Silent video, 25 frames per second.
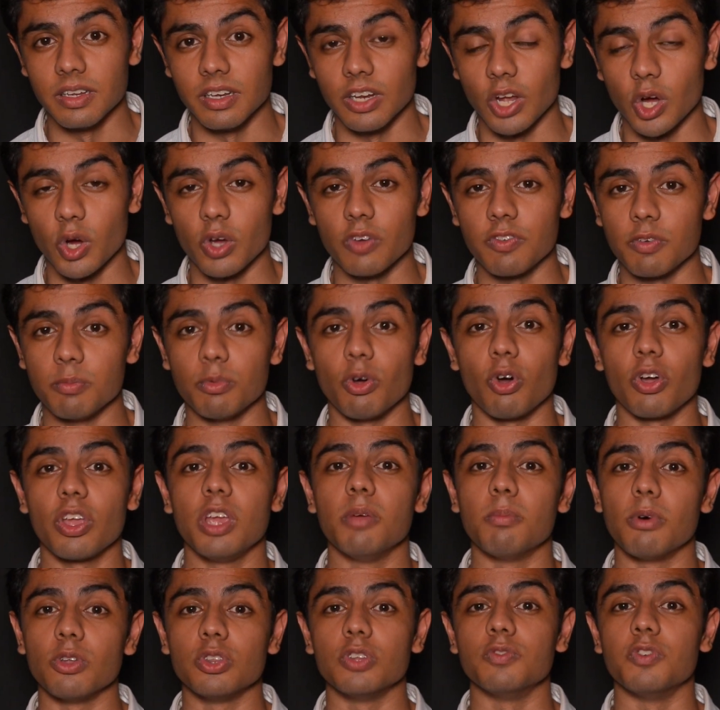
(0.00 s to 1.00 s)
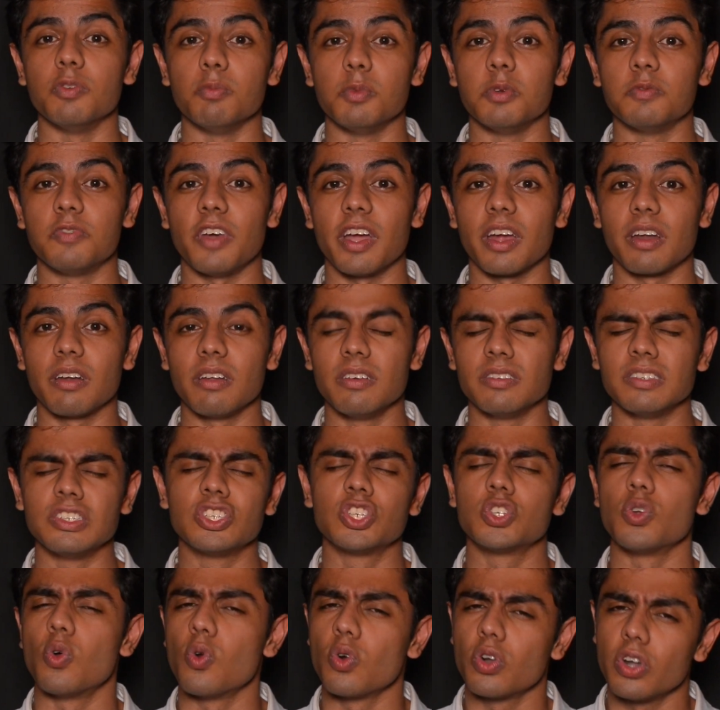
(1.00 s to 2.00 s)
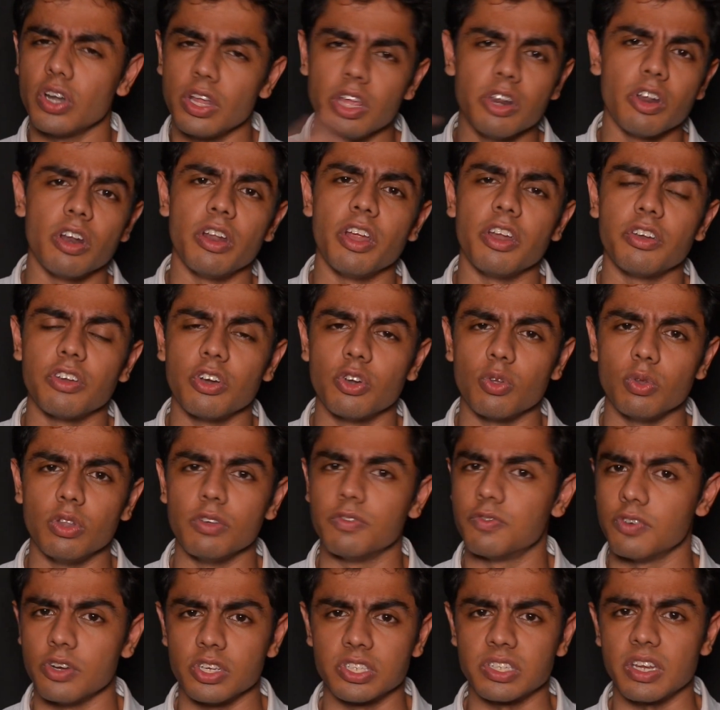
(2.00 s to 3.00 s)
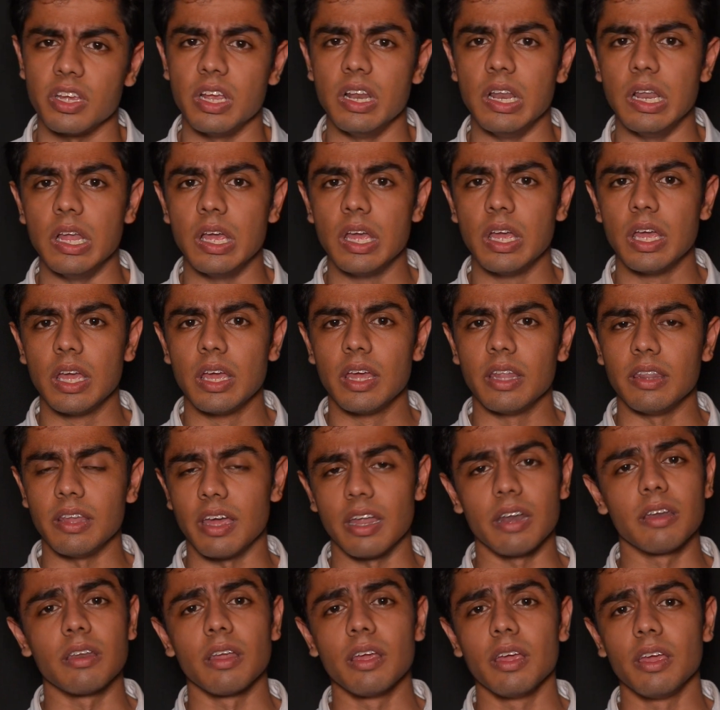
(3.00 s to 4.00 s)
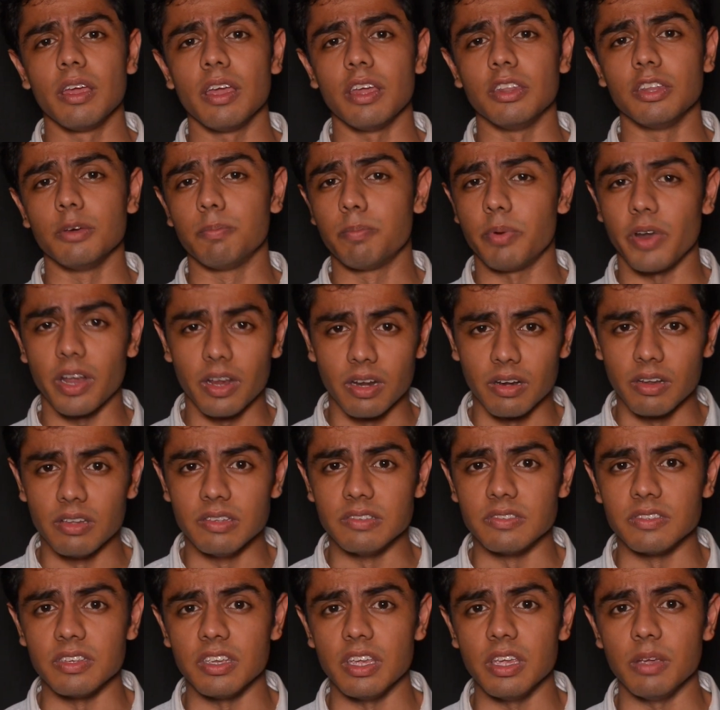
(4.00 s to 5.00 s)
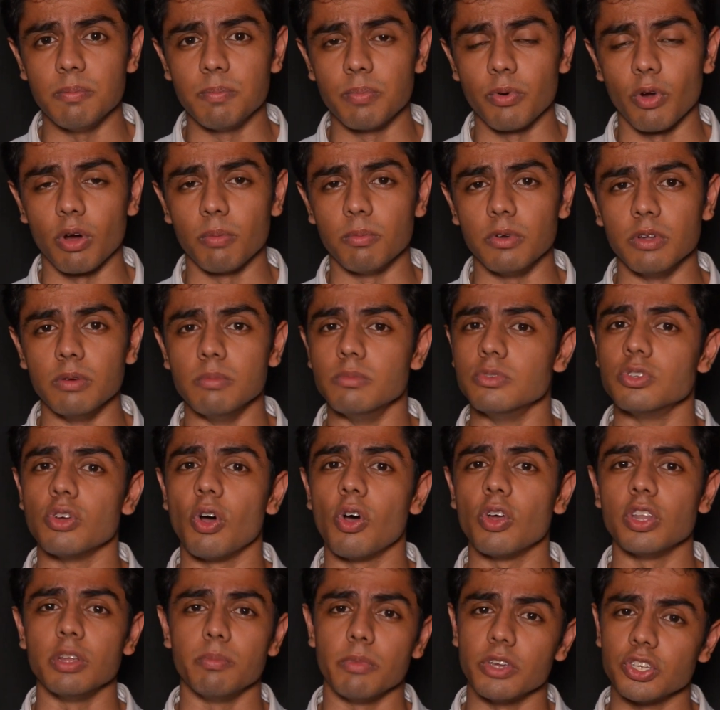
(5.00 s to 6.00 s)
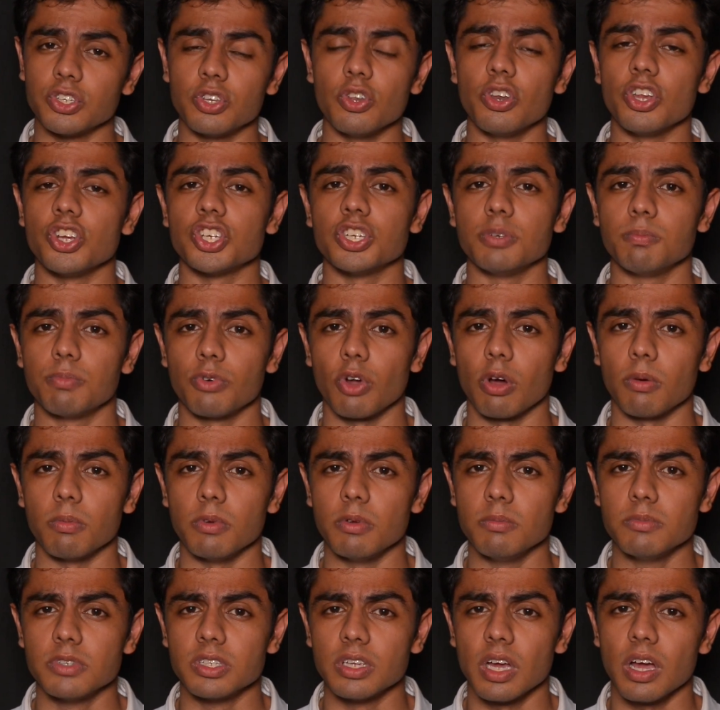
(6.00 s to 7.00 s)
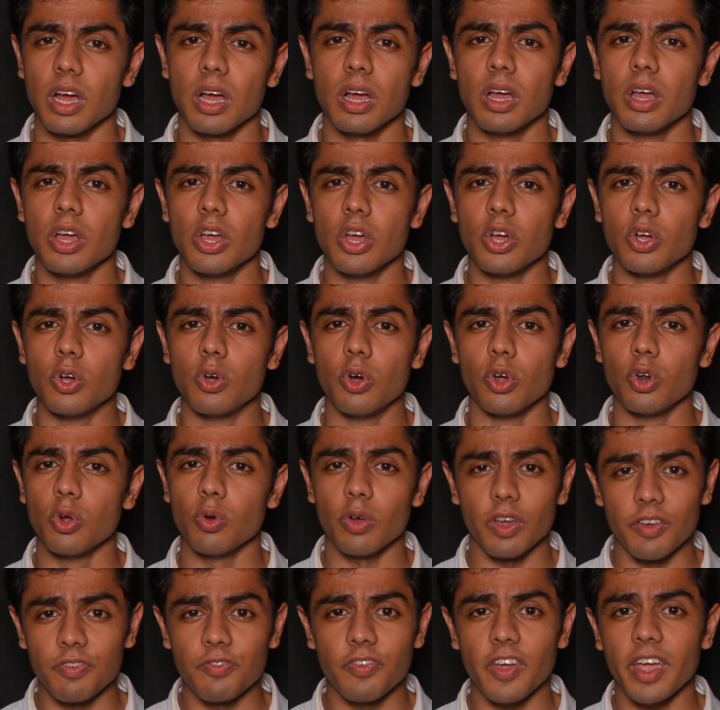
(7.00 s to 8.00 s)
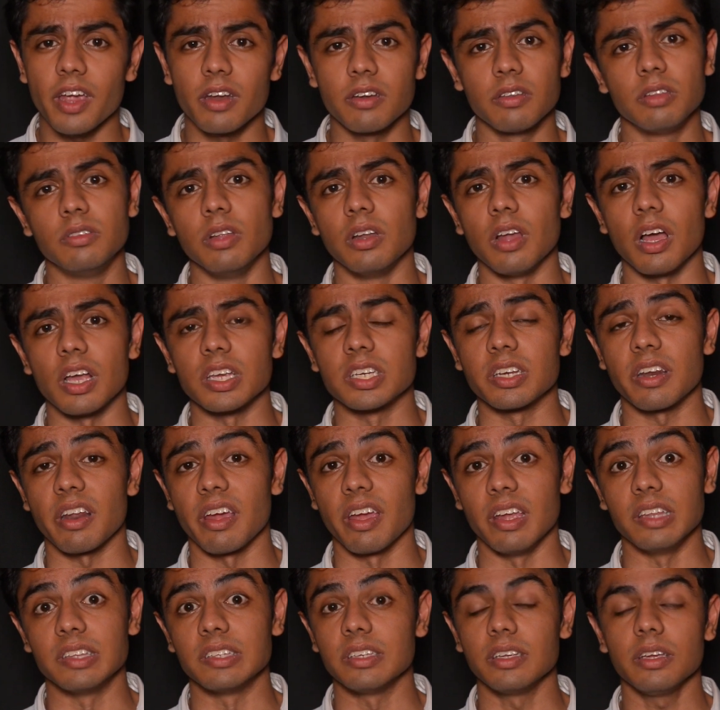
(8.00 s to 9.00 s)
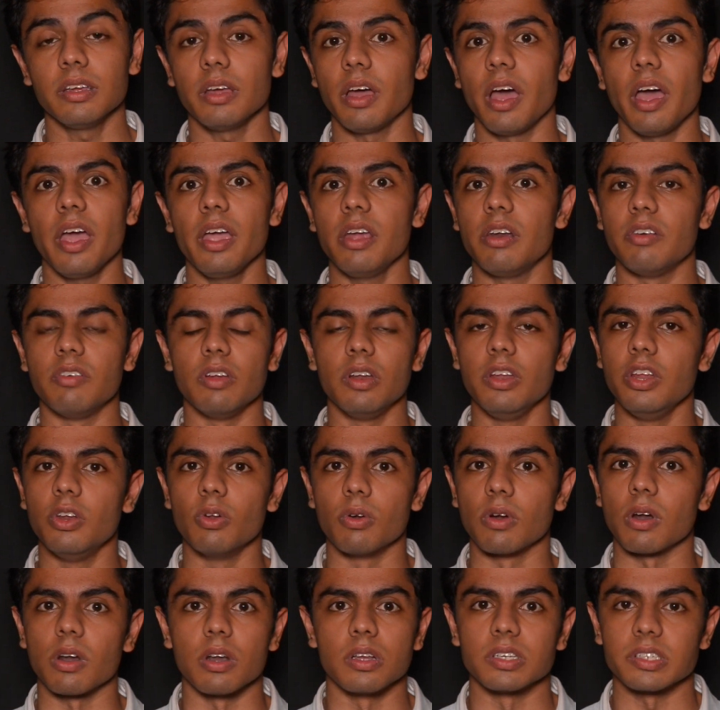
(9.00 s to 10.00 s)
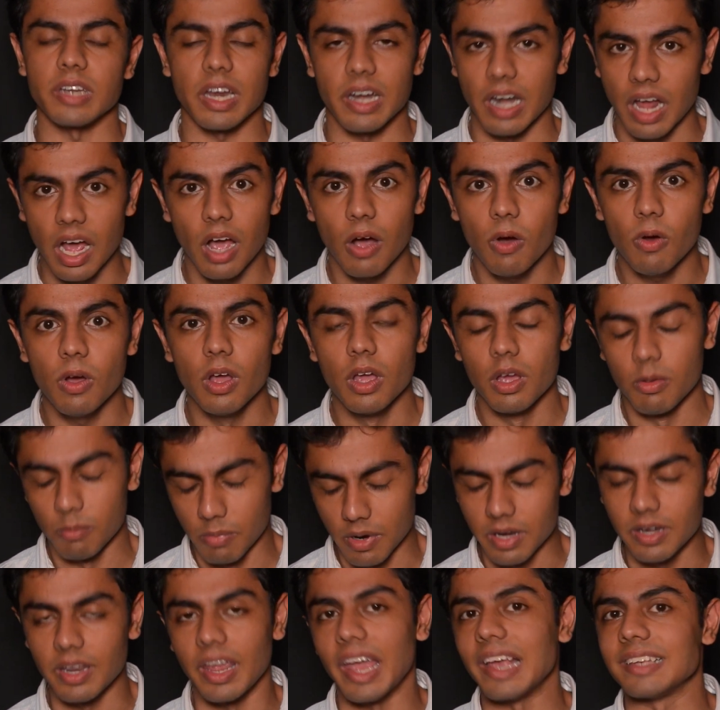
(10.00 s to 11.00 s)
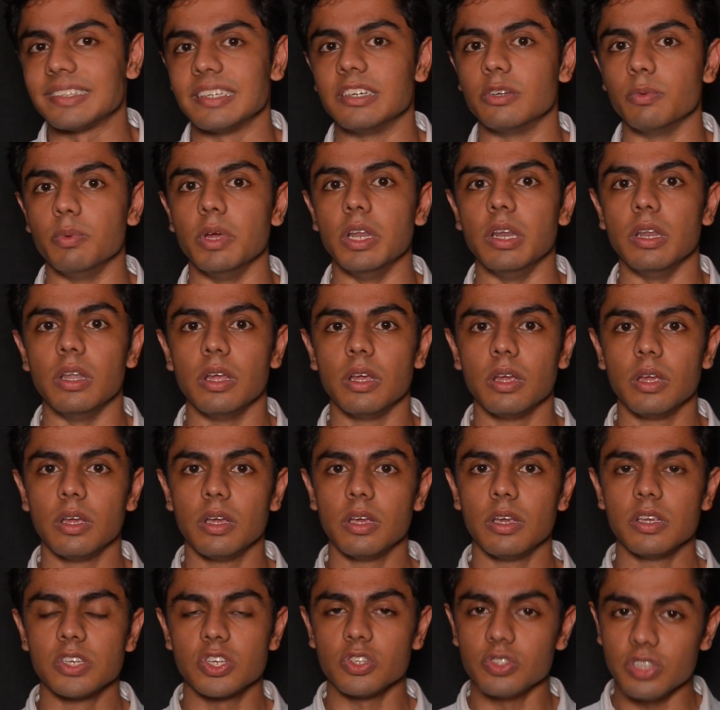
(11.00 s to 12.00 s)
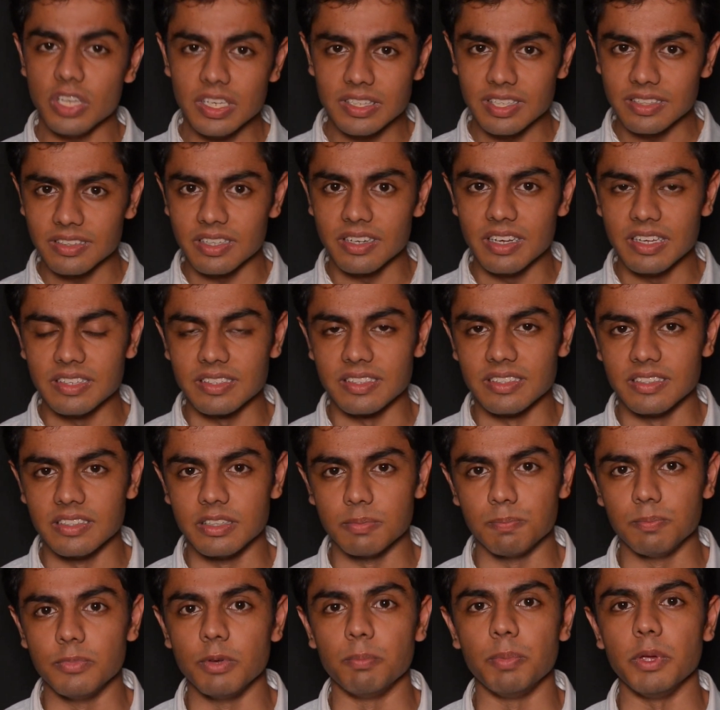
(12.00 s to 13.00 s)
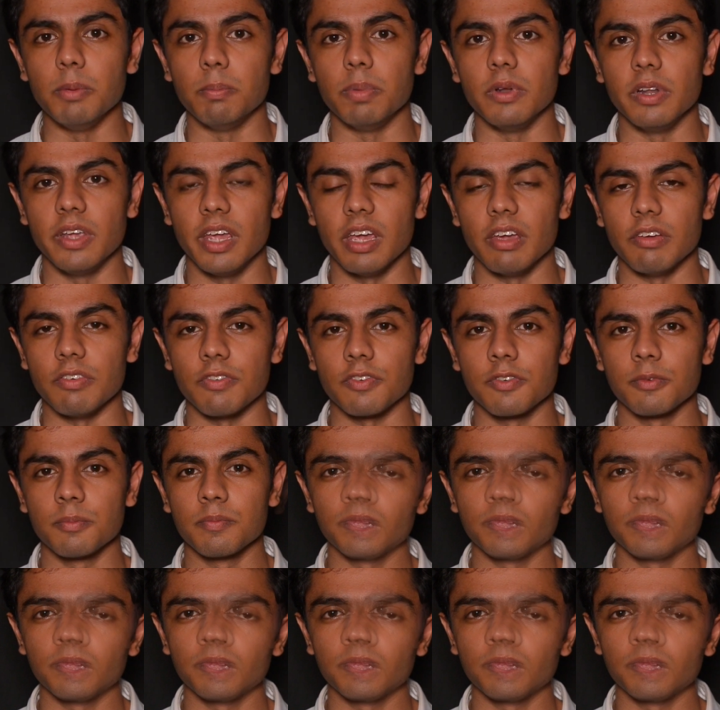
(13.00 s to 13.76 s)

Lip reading: Now, if I'm talking about the women factors, it's totally related to the first ill, that the pregnancy problems or the menstruation problems are going to affect the last rites. I really don't understand how, but yes, it will. So these are the reasons the people gave.